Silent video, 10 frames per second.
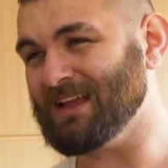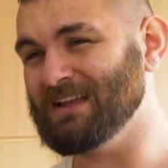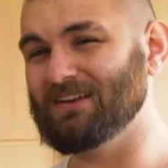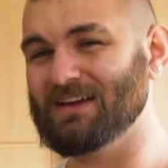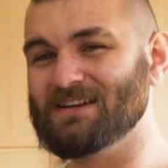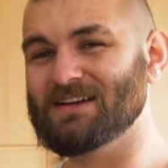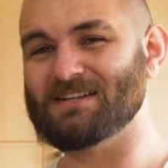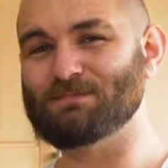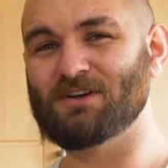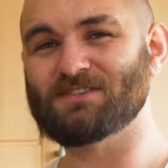like
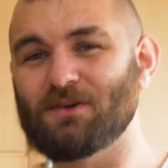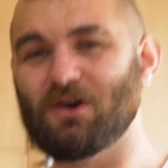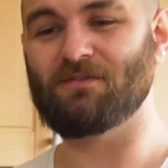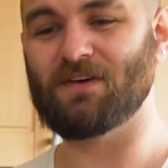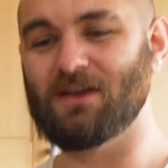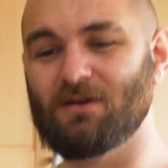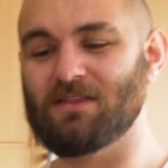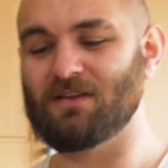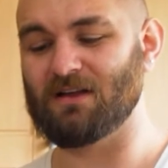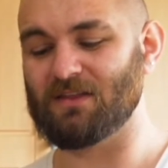espresso coffee or
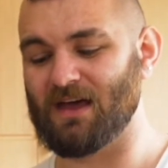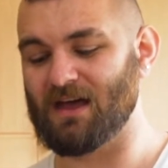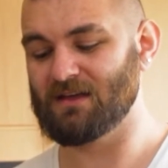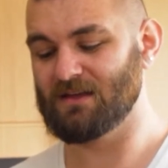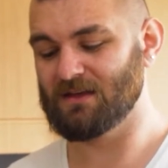anything like that.